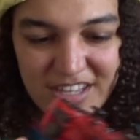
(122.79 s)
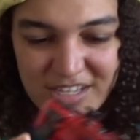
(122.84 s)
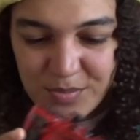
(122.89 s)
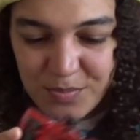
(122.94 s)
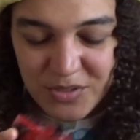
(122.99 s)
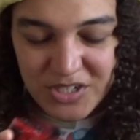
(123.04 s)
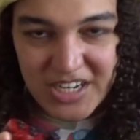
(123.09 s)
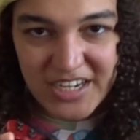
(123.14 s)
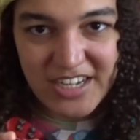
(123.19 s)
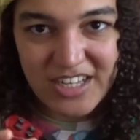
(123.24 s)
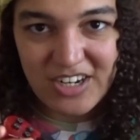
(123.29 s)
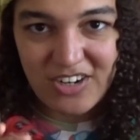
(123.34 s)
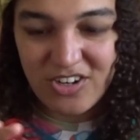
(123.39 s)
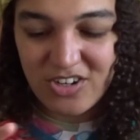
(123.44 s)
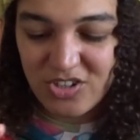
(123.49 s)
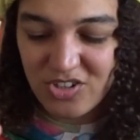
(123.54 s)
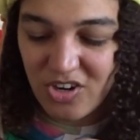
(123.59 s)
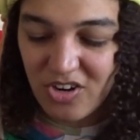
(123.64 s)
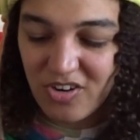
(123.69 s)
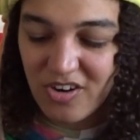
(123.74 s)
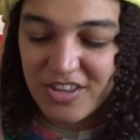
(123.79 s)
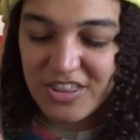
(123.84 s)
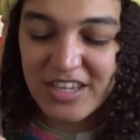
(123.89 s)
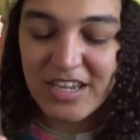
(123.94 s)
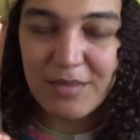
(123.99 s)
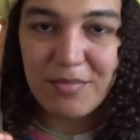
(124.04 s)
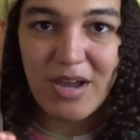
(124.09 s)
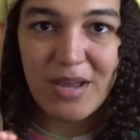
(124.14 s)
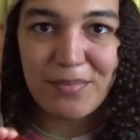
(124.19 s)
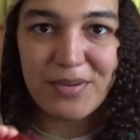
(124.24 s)
this particular controller, I
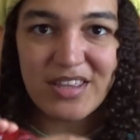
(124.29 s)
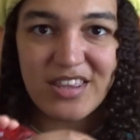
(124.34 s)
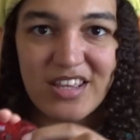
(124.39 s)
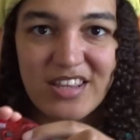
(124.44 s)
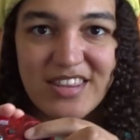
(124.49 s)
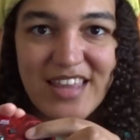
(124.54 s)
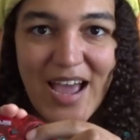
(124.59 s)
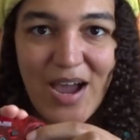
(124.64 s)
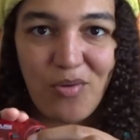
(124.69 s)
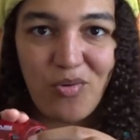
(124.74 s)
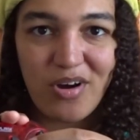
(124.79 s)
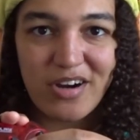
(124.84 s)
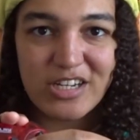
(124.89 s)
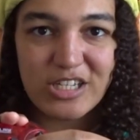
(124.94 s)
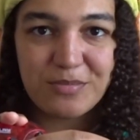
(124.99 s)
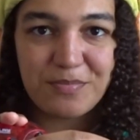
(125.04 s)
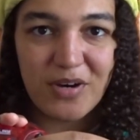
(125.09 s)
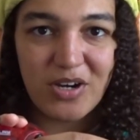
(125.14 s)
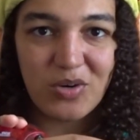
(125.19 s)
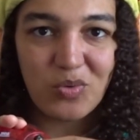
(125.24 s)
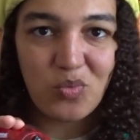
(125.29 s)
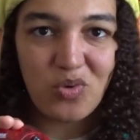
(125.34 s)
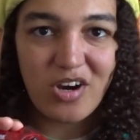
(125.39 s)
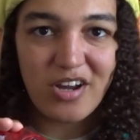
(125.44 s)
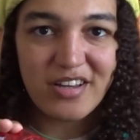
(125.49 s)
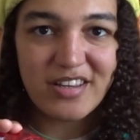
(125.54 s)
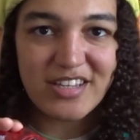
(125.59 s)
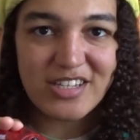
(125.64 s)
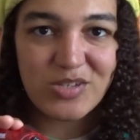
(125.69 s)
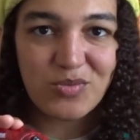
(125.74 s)
think it might be that one is button
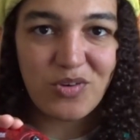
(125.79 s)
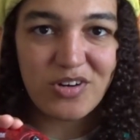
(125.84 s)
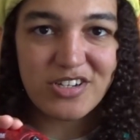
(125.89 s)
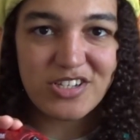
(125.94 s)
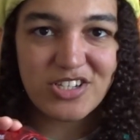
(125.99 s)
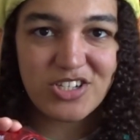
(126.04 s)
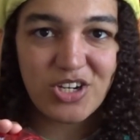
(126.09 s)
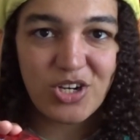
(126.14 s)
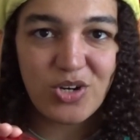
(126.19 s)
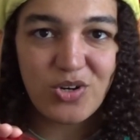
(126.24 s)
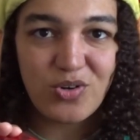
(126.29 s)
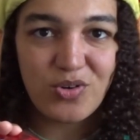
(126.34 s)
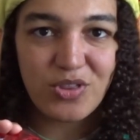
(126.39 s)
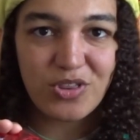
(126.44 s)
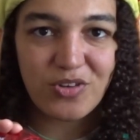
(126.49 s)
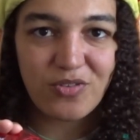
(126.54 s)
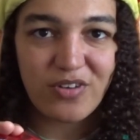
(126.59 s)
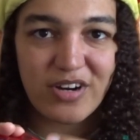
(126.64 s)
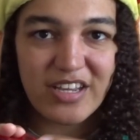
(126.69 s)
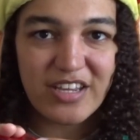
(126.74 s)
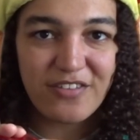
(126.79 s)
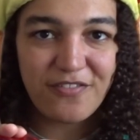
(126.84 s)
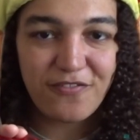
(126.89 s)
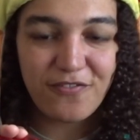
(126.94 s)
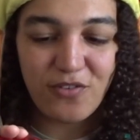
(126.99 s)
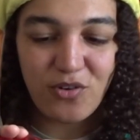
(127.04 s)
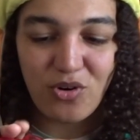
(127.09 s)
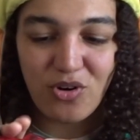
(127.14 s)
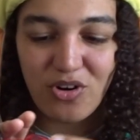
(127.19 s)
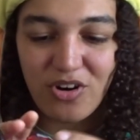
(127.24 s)
1, this one's 2,
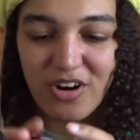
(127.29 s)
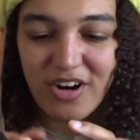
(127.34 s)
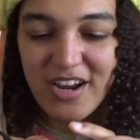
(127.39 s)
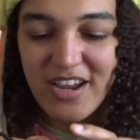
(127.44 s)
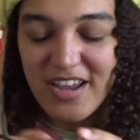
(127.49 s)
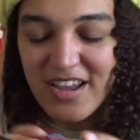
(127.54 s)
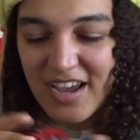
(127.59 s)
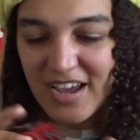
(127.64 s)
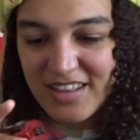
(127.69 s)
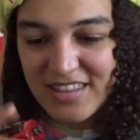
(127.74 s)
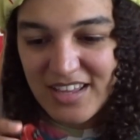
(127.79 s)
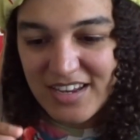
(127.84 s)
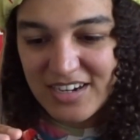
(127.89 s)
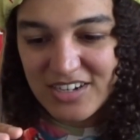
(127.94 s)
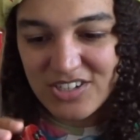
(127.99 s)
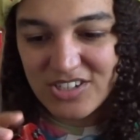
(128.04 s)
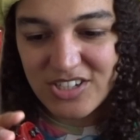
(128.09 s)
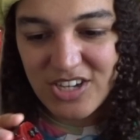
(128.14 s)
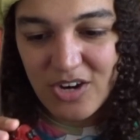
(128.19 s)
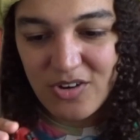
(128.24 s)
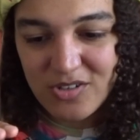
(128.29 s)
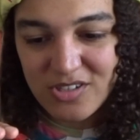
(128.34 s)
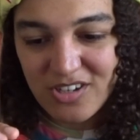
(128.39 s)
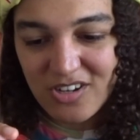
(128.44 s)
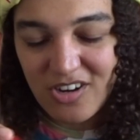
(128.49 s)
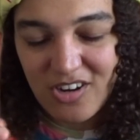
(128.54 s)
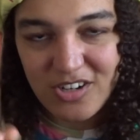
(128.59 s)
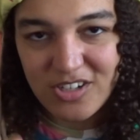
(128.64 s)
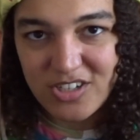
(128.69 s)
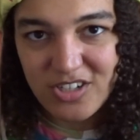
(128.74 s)
3, 4, and then it just goes
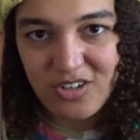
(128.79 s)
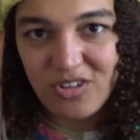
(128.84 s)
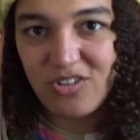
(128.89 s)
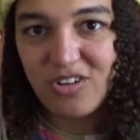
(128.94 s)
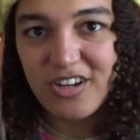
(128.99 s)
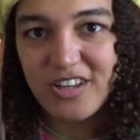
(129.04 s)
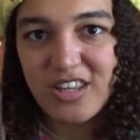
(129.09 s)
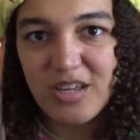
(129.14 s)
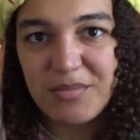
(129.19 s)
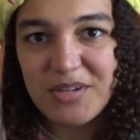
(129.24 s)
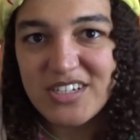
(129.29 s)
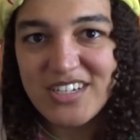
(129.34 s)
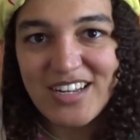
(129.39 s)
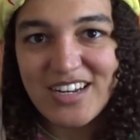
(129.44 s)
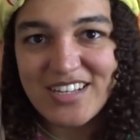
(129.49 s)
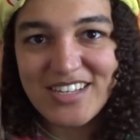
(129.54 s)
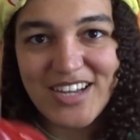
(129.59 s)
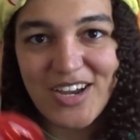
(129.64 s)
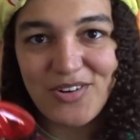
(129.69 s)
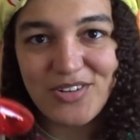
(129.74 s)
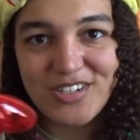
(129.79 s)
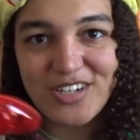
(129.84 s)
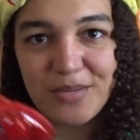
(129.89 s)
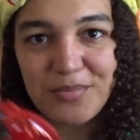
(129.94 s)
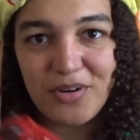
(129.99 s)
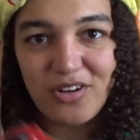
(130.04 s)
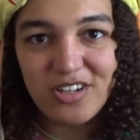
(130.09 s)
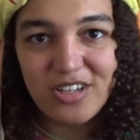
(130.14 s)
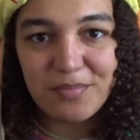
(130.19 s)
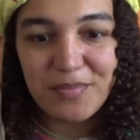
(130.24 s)
along to all of them until it's counted
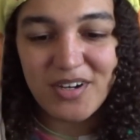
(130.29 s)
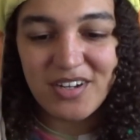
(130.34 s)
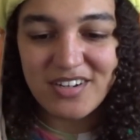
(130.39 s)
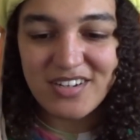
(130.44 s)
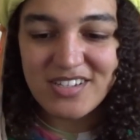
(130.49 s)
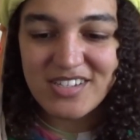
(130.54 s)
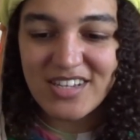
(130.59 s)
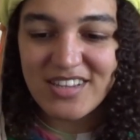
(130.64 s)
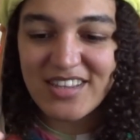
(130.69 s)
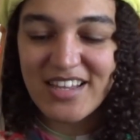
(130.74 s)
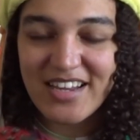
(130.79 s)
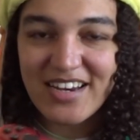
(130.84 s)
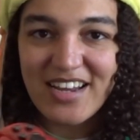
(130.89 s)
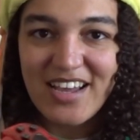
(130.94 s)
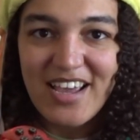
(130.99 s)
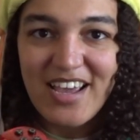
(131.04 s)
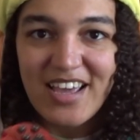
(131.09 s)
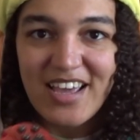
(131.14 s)
up all the buttons, and then